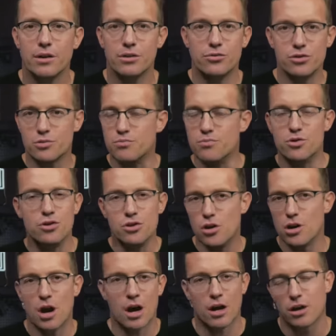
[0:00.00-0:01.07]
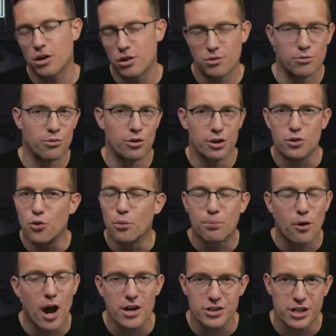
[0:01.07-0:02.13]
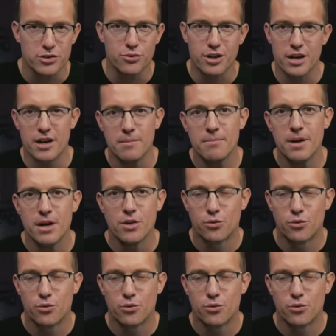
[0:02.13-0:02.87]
doing some really cool projects with him,